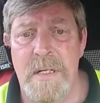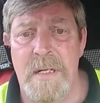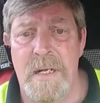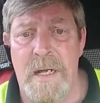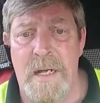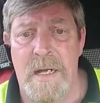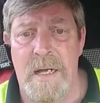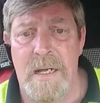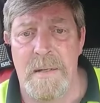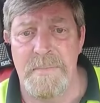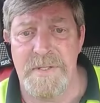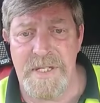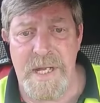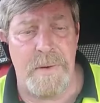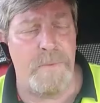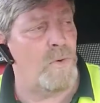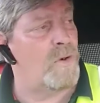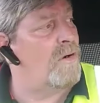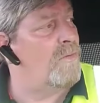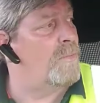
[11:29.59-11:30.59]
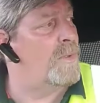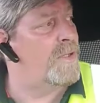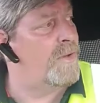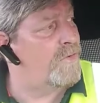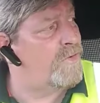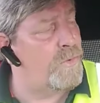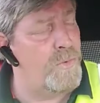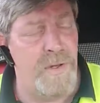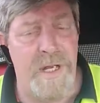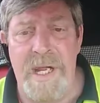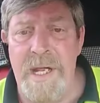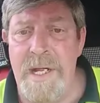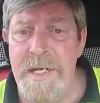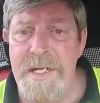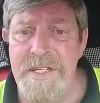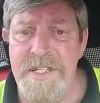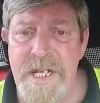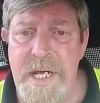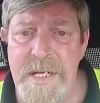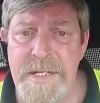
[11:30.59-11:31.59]
um, central government through the
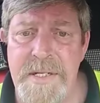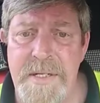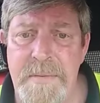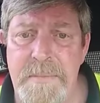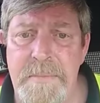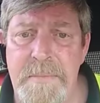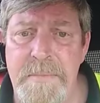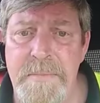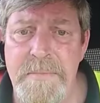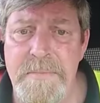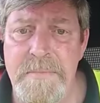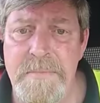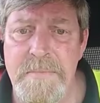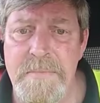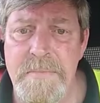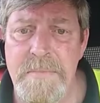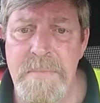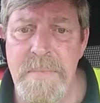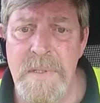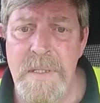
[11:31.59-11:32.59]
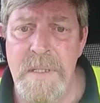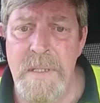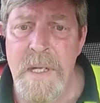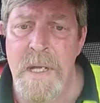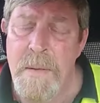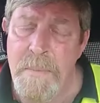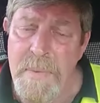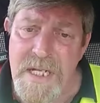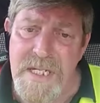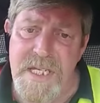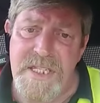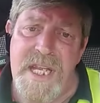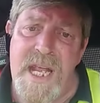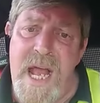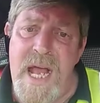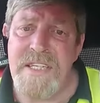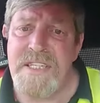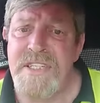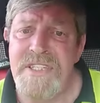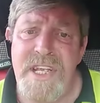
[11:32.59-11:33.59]
NHS. But as I say,
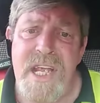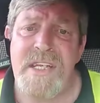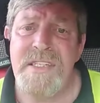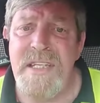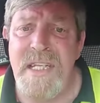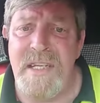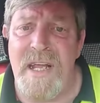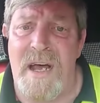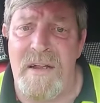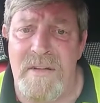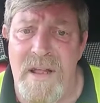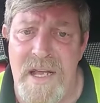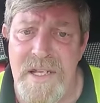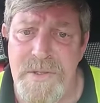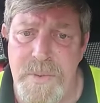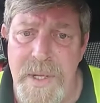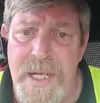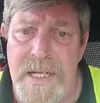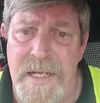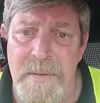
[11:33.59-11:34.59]
I suggested that last week.